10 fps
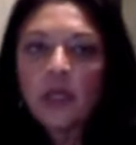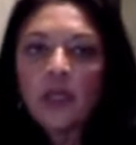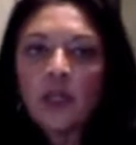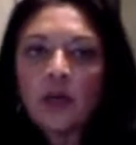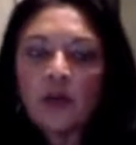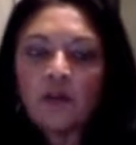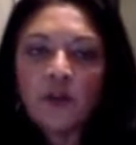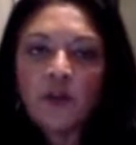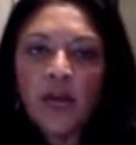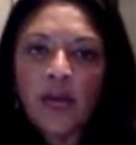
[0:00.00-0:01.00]
If
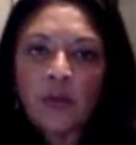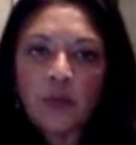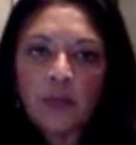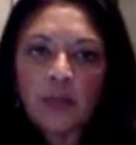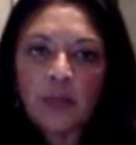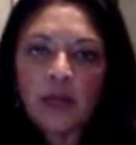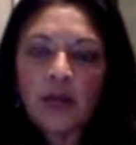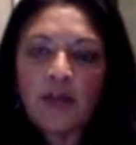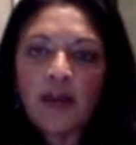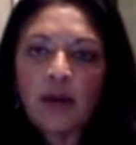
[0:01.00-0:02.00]
you had women
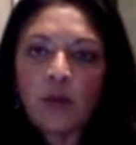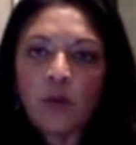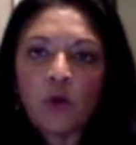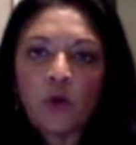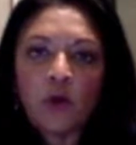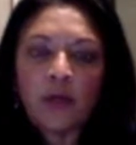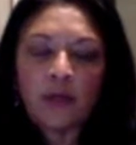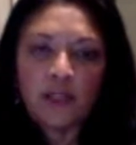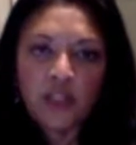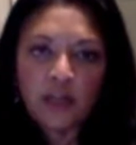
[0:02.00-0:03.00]
that were
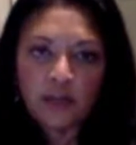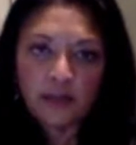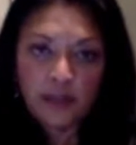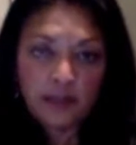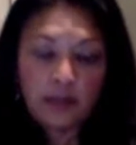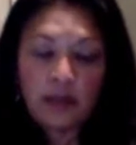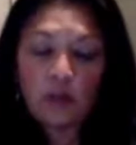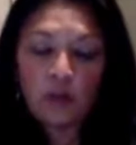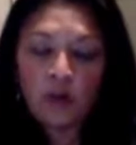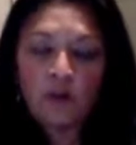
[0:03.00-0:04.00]
in
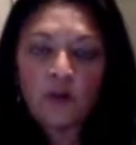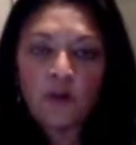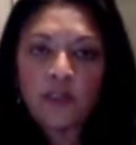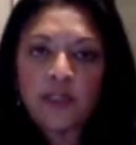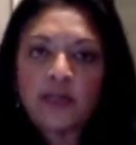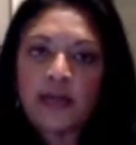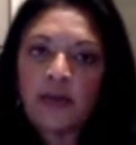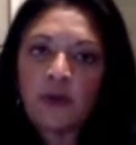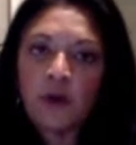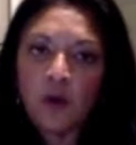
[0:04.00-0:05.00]
the workforce and
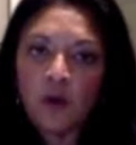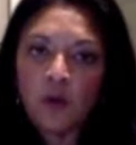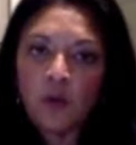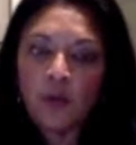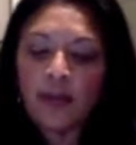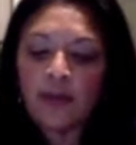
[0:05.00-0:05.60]
now they're home